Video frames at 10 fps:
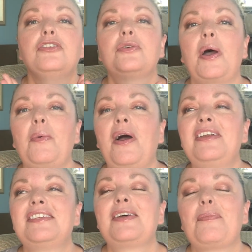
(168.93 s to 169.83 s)
So I
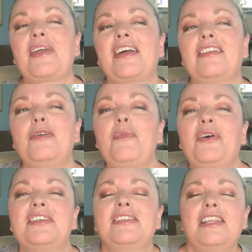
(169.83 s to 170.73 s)
wanted something a little
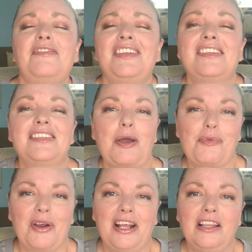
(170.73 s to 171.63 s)
more lift and separate,